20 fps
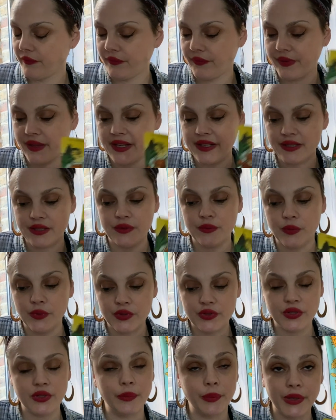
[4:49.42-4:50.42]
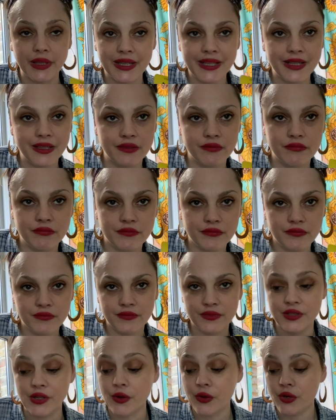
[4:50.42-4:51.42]
That's what's coming in.
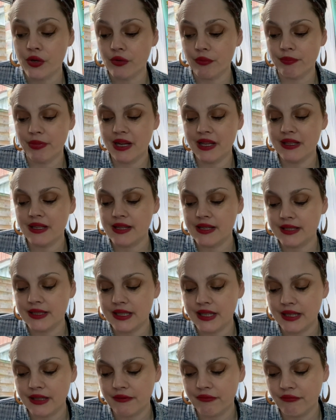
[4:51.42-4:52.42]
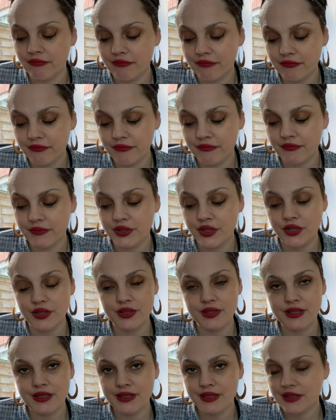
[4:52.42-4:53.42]
So you're balancing.
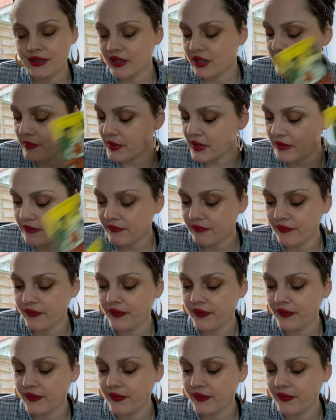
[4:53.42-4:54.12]
Justice is coming.